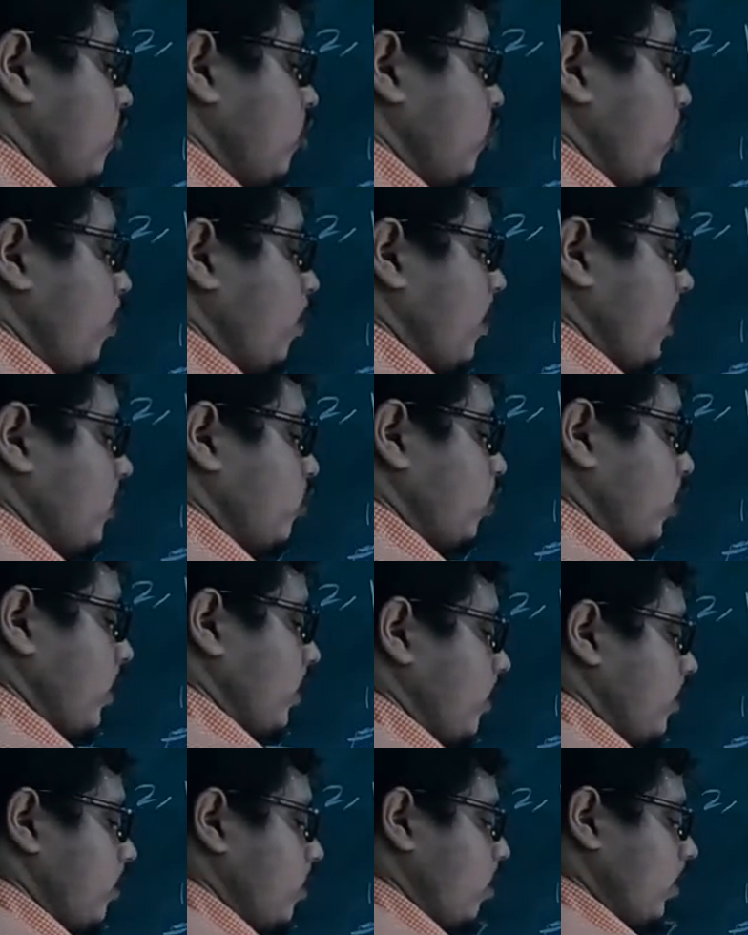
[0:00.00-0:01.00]
so
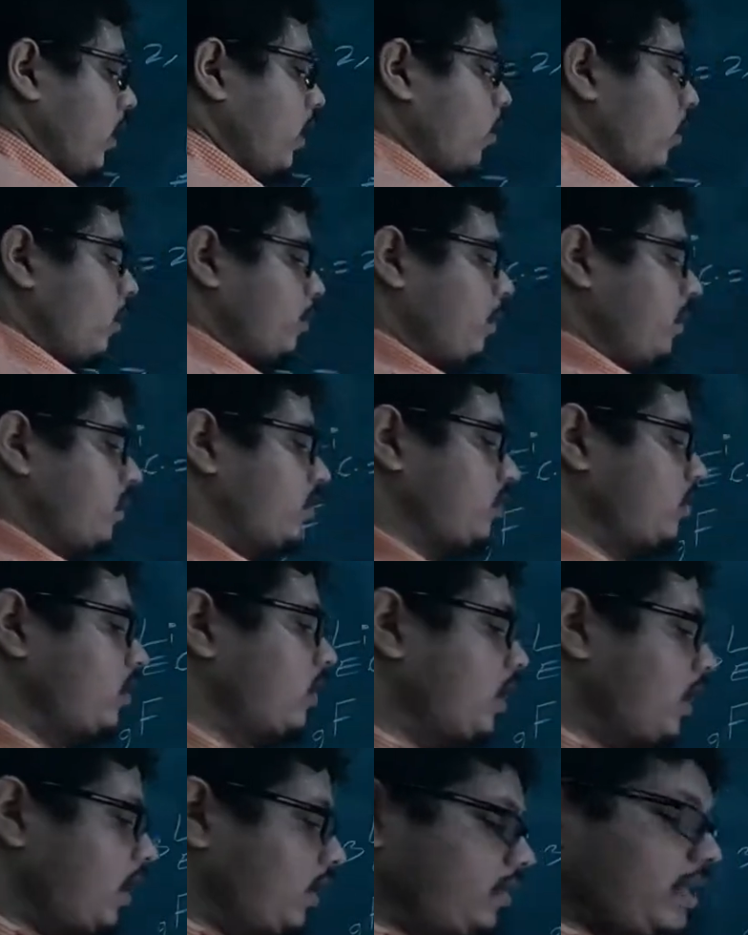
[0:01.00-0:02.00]
+1. Okay, 1 plus.
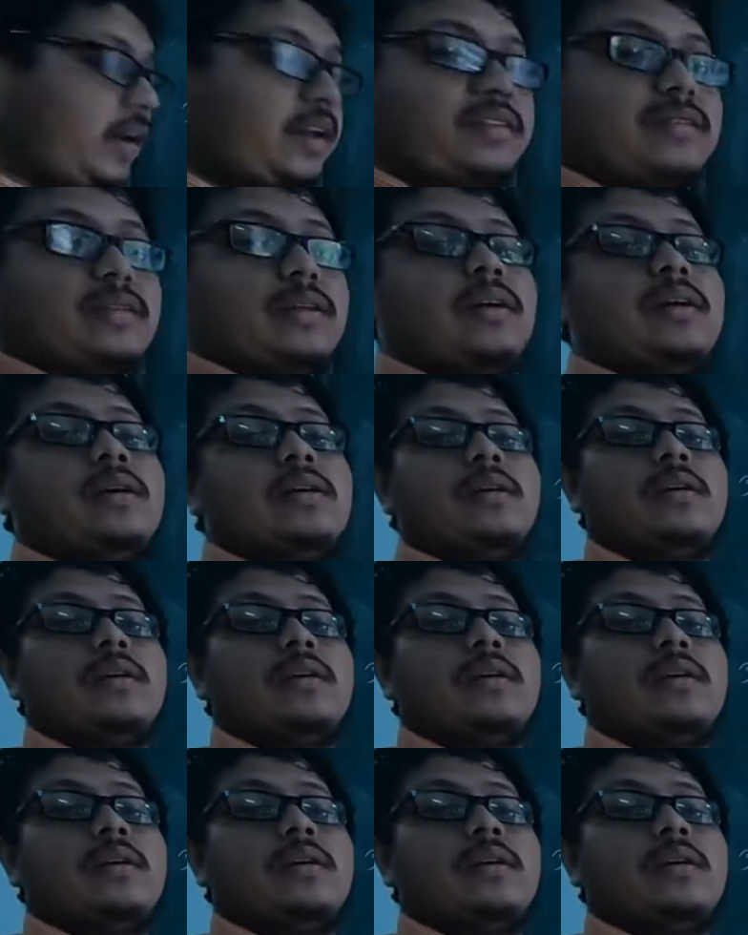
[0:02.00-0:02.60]
That is the